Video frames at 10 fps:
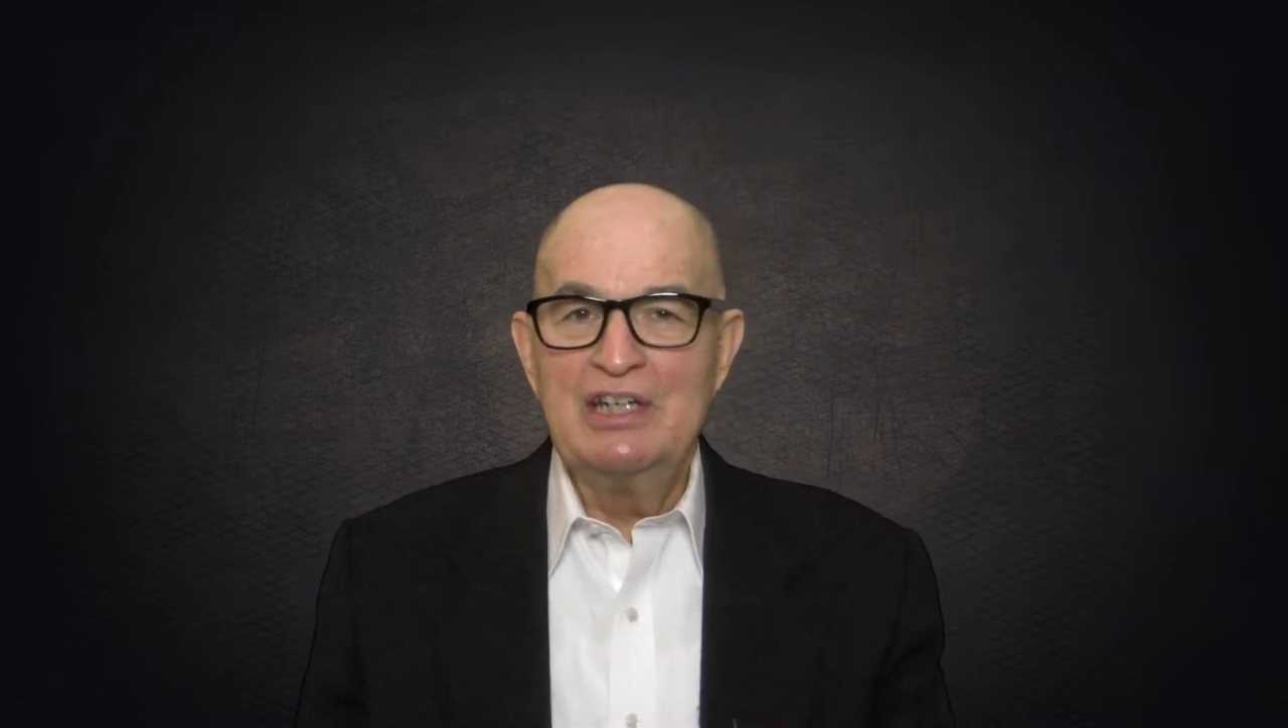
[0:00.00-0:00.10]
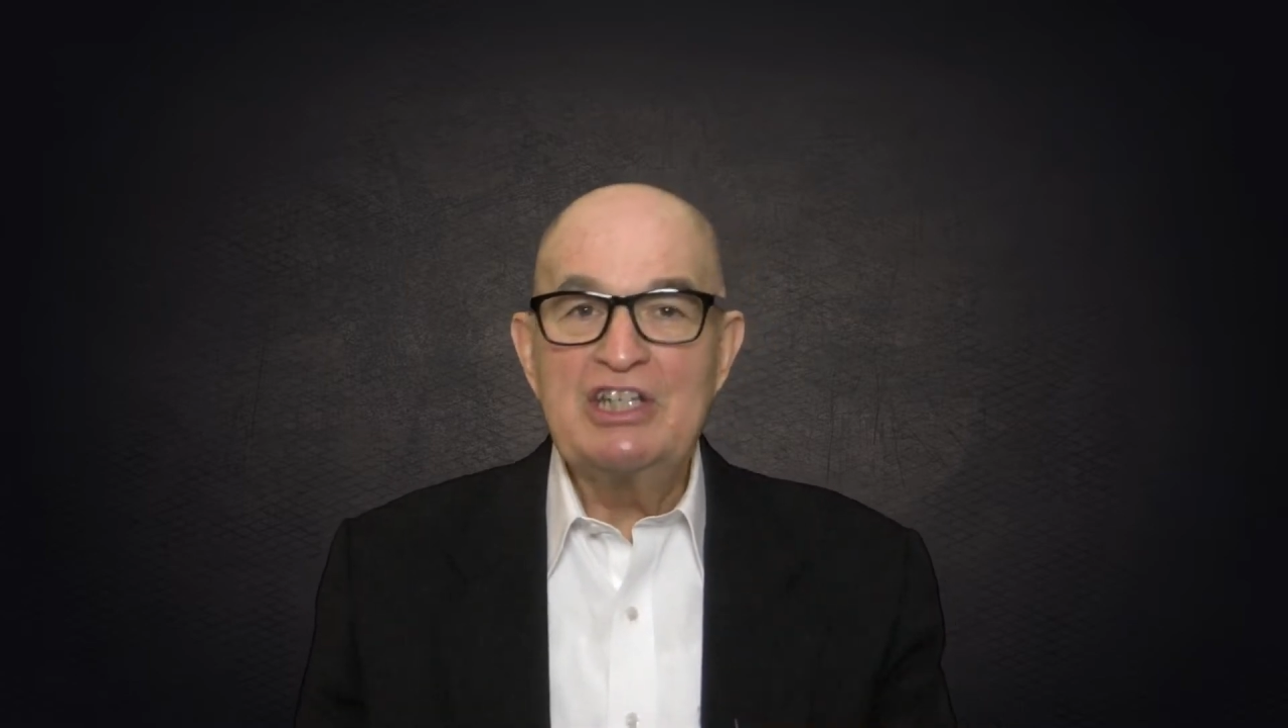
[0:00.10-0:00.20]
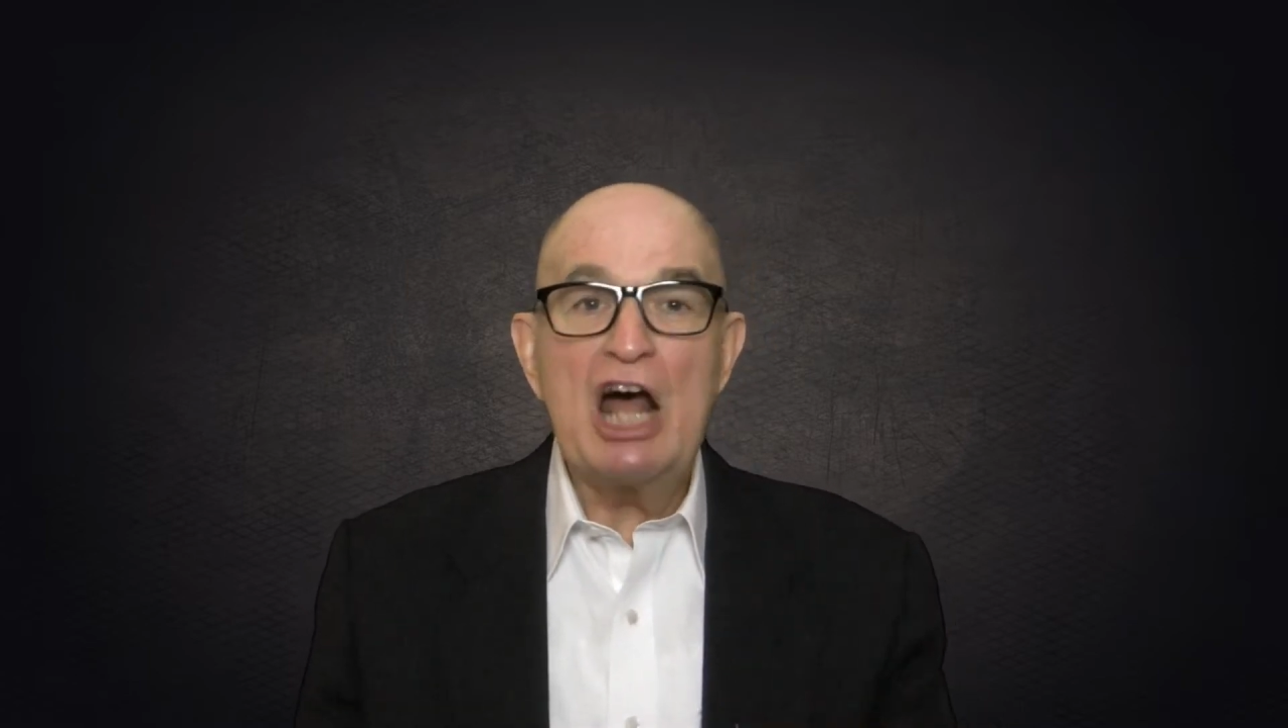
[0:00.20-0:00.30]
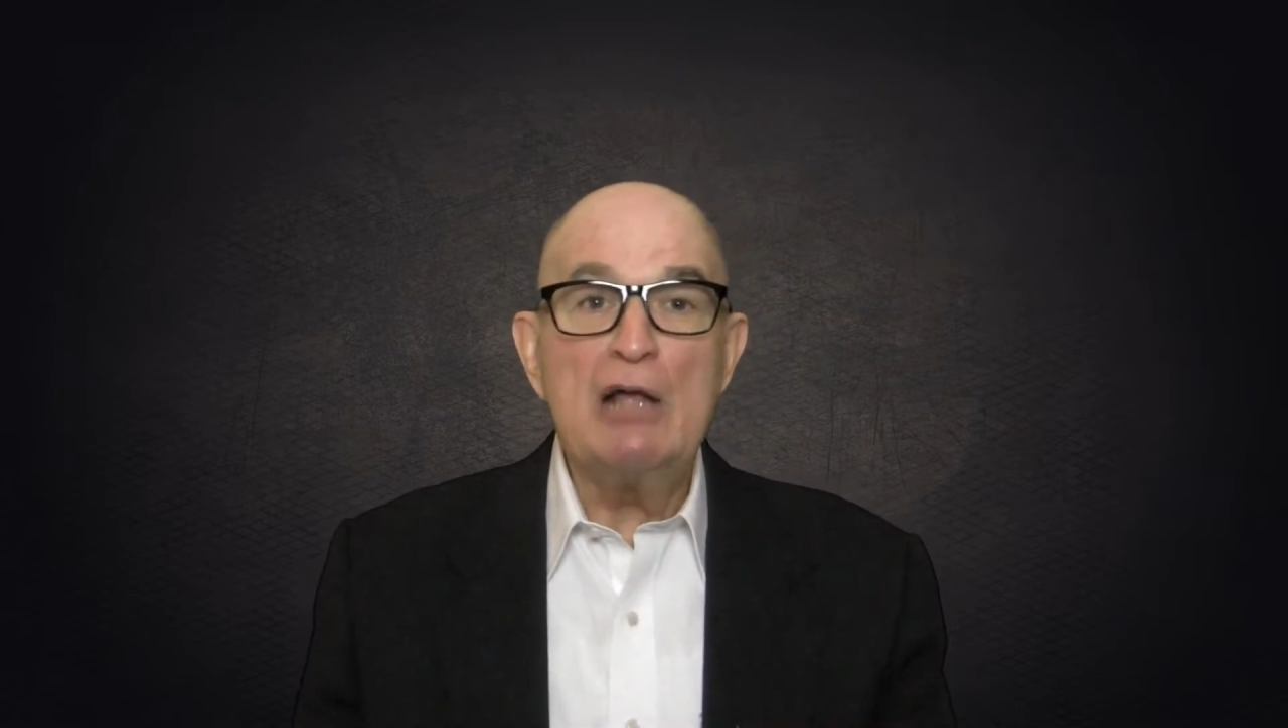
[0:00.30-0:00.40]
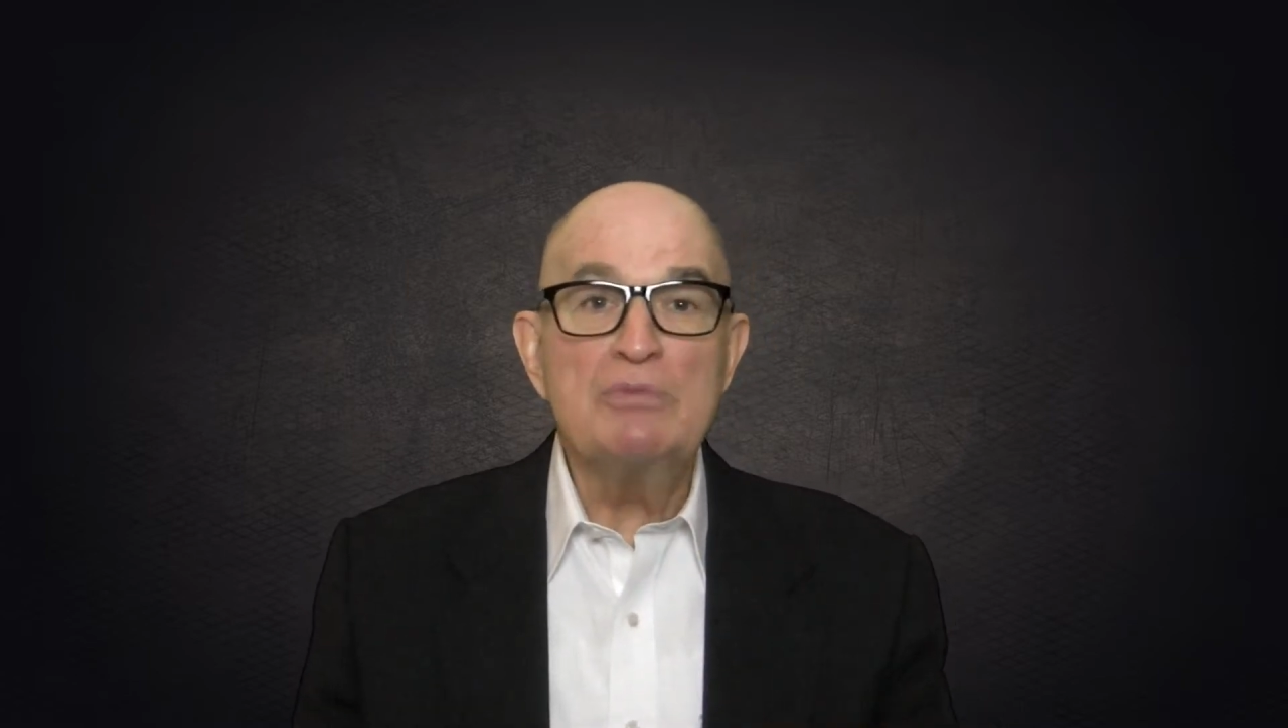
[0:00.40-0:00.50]

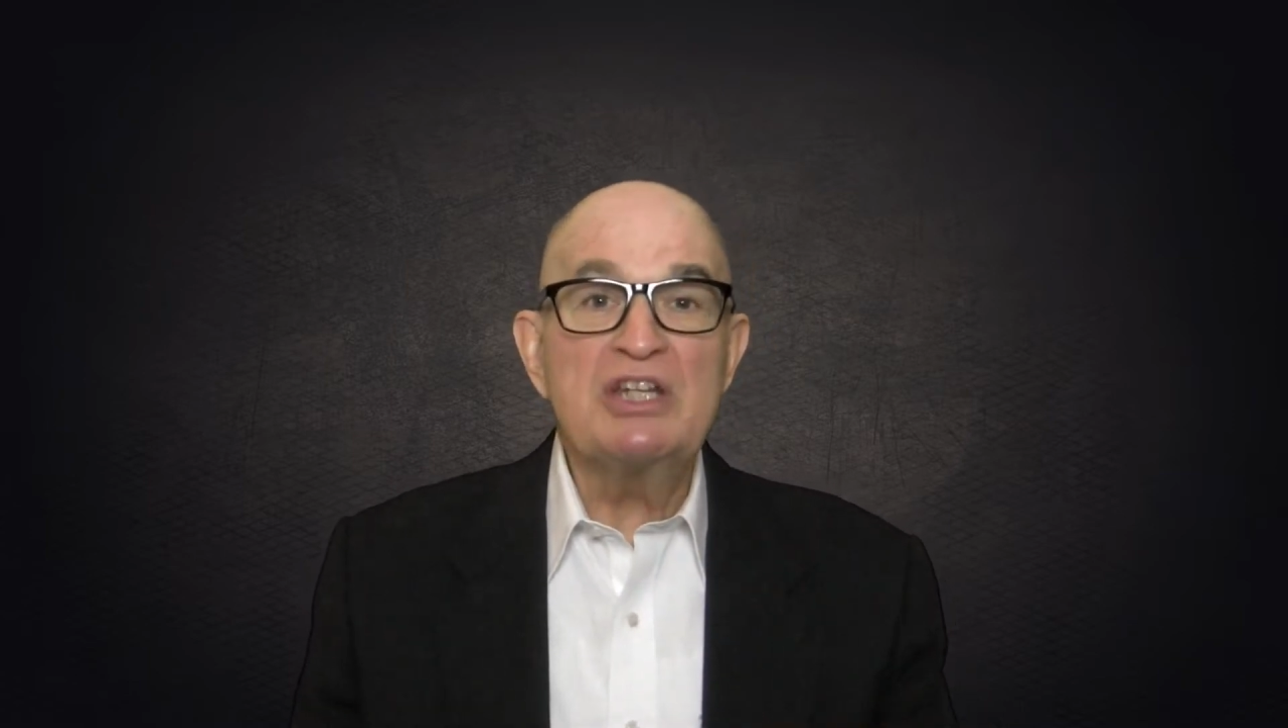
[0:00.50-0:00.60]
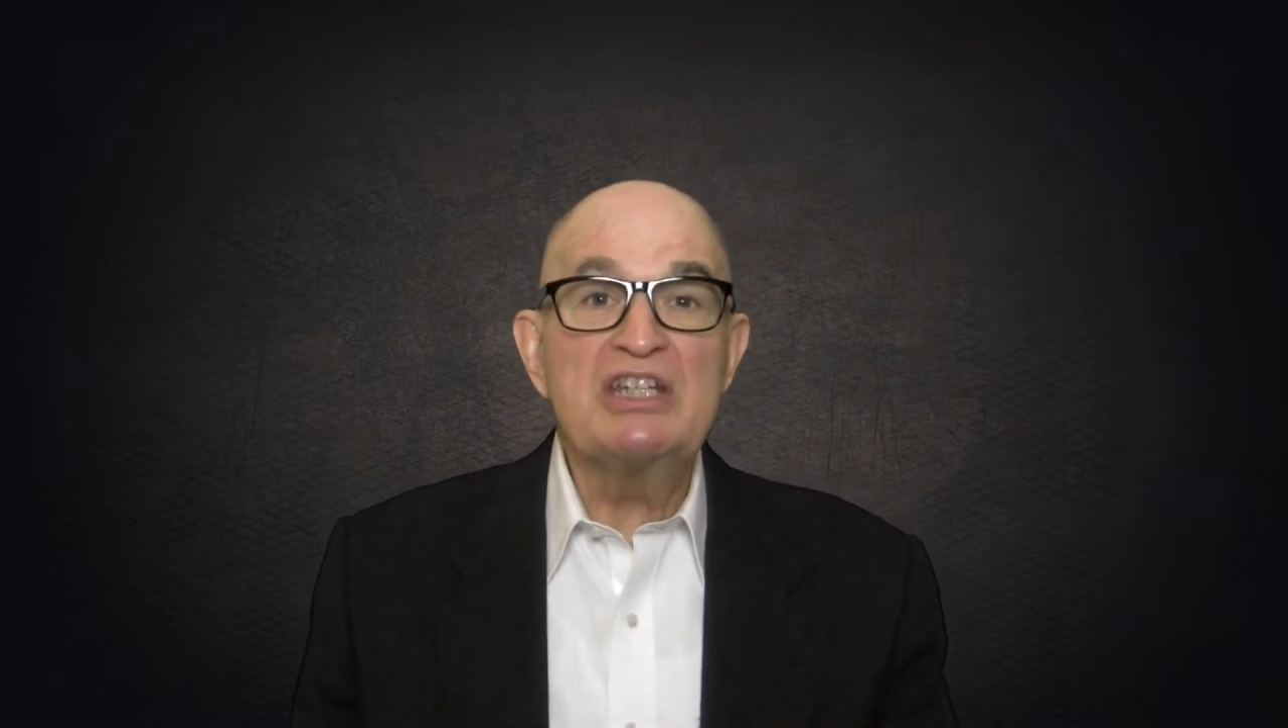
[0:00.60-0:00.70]
Psalms